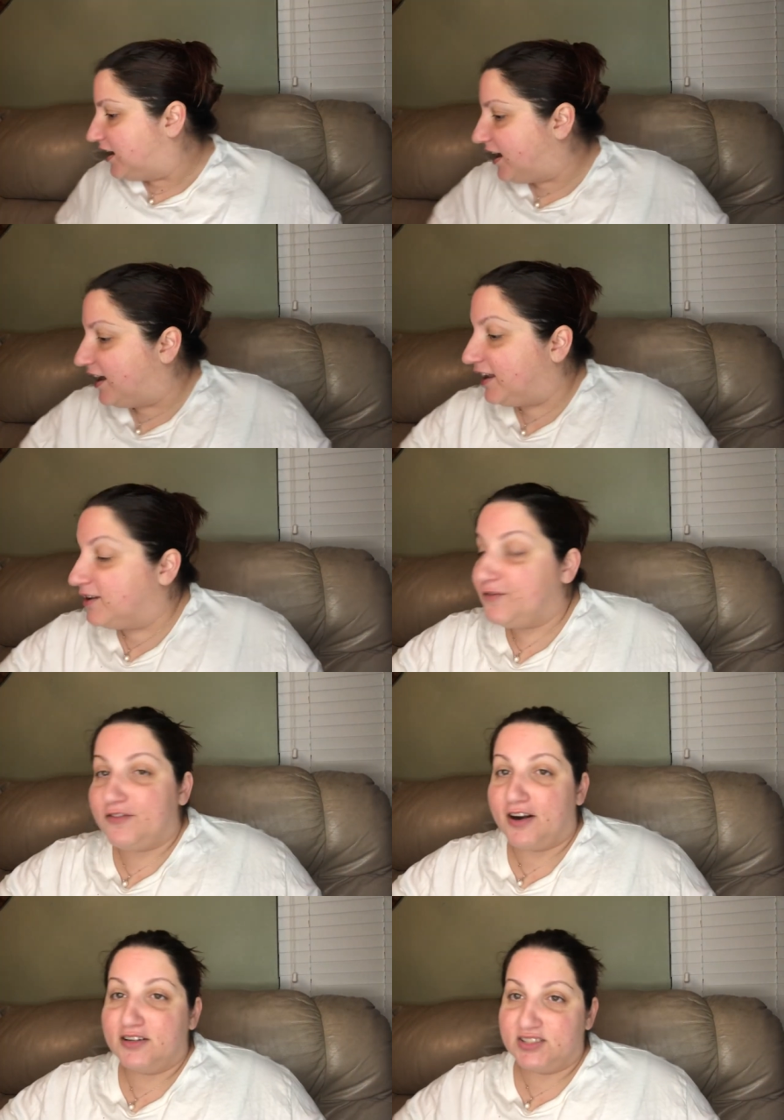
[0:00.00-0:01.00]
And the
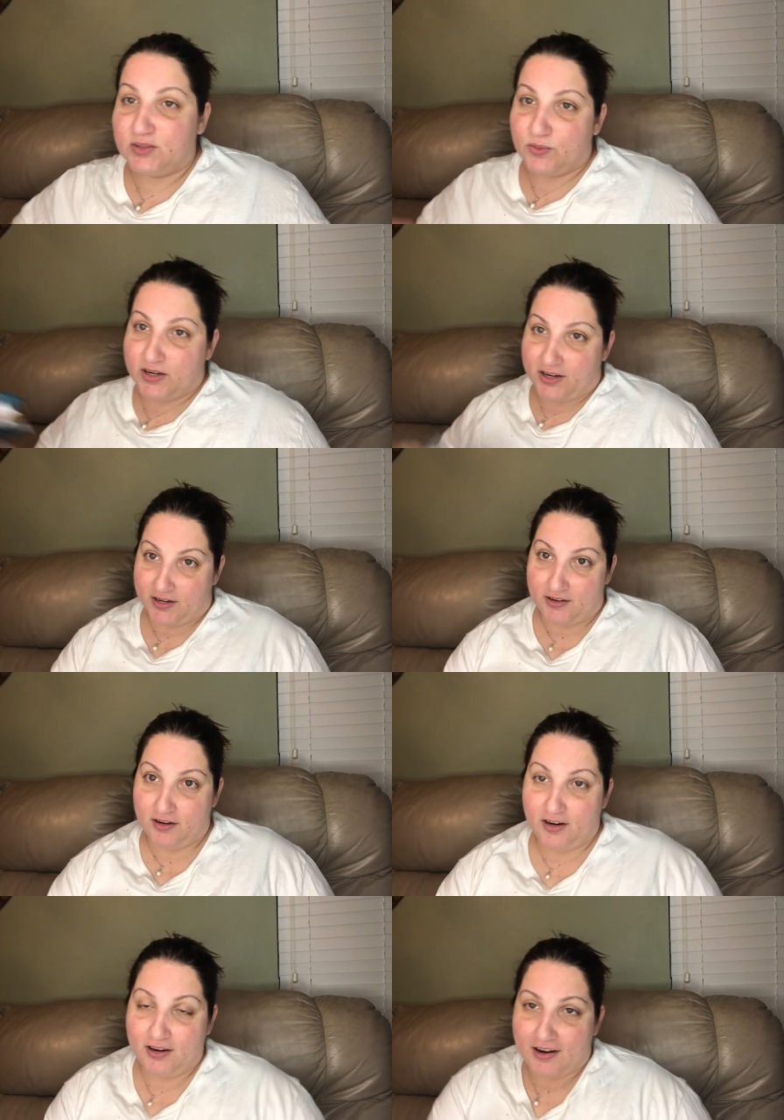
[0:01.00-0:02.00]
first
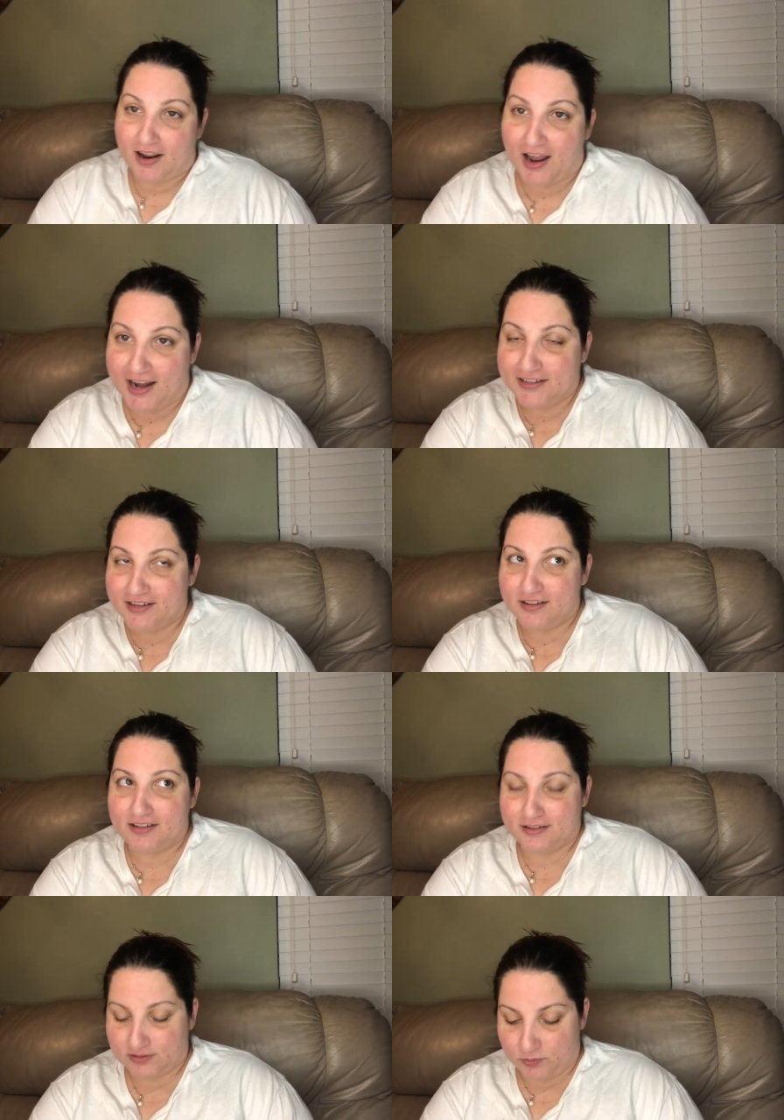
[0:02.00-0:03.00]
one, I did
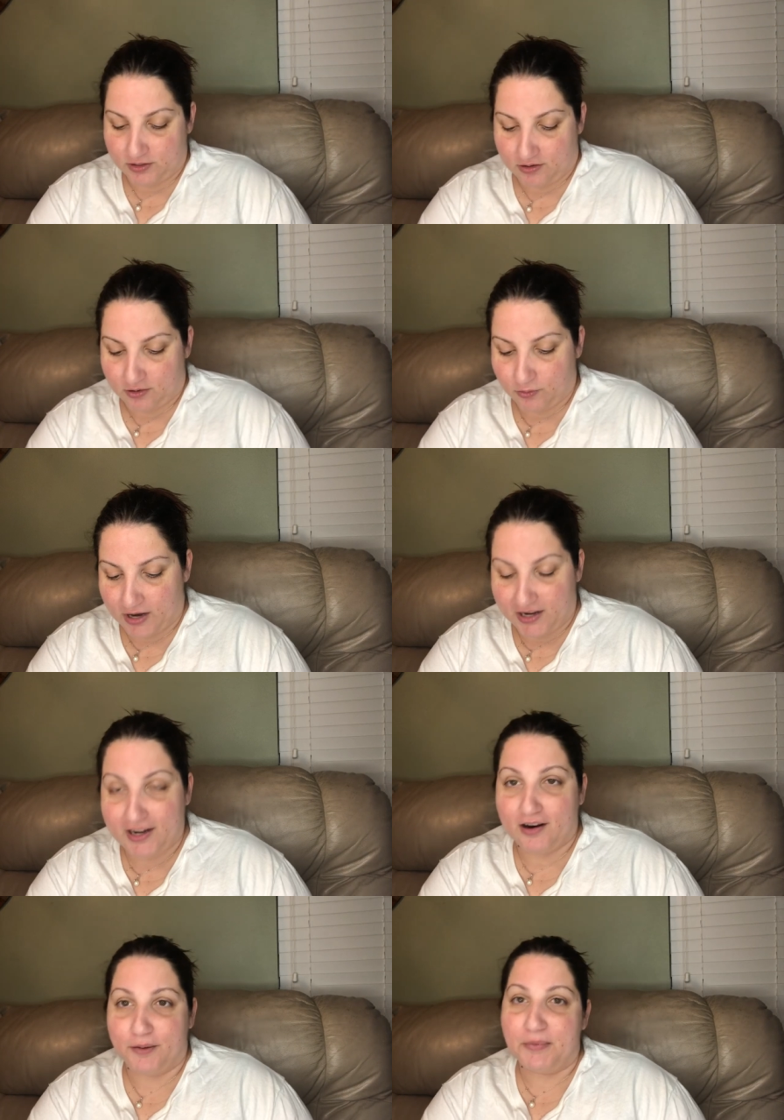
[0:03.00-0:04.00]
this one
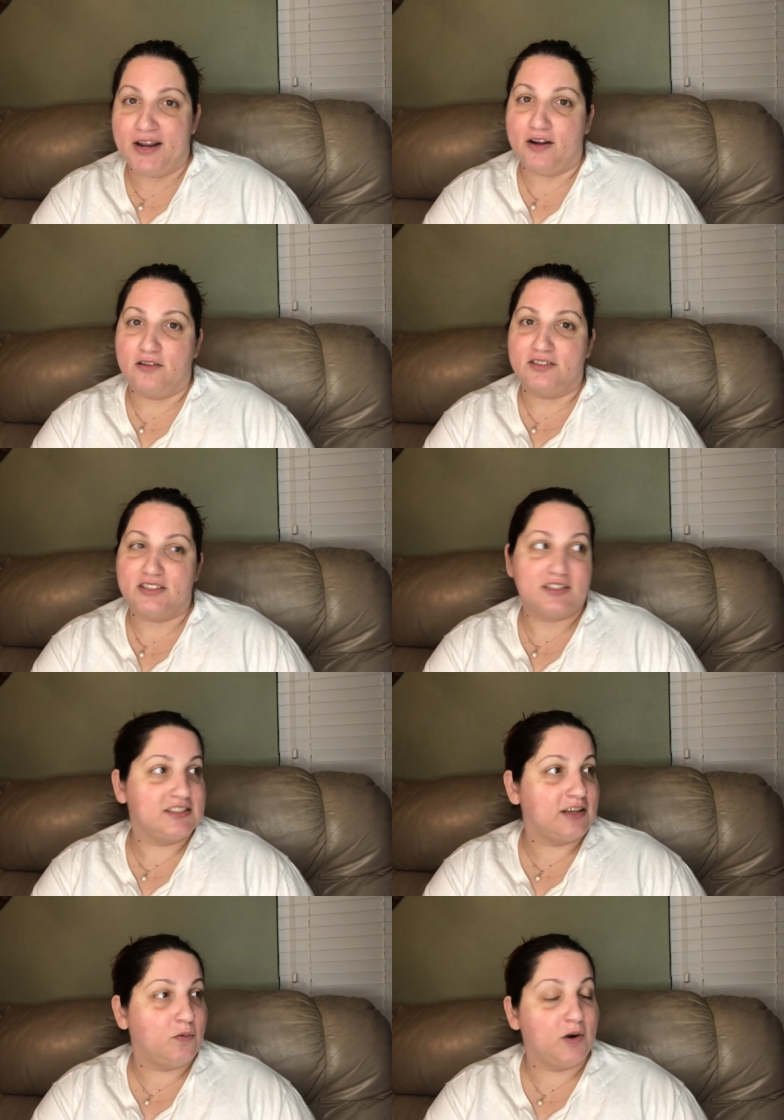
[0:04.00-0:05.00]
already on my own just
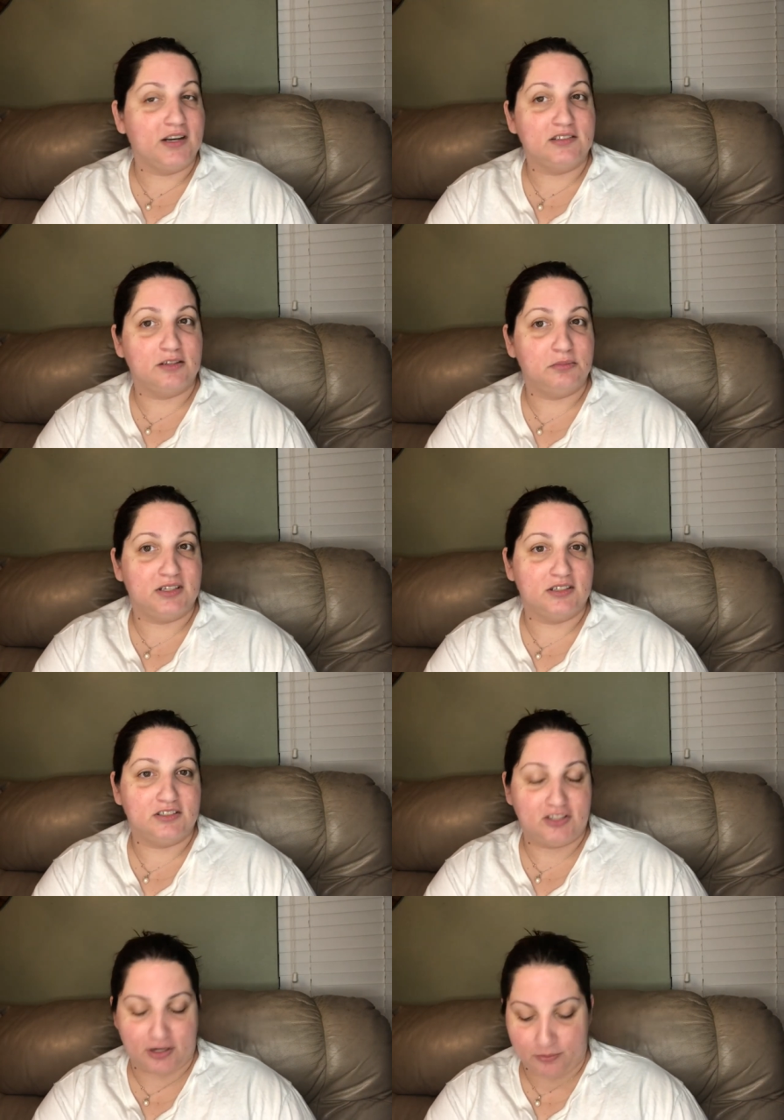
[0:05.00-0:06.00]
because I wanted something to
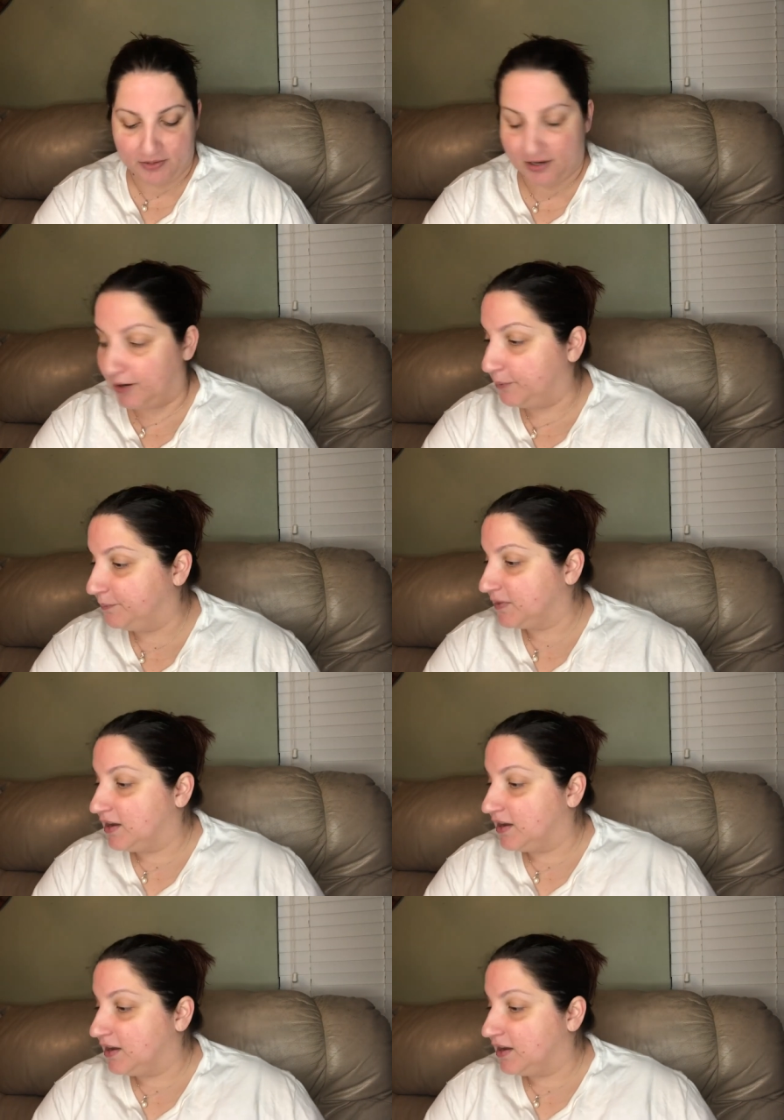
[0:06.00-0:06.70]
cheer me up.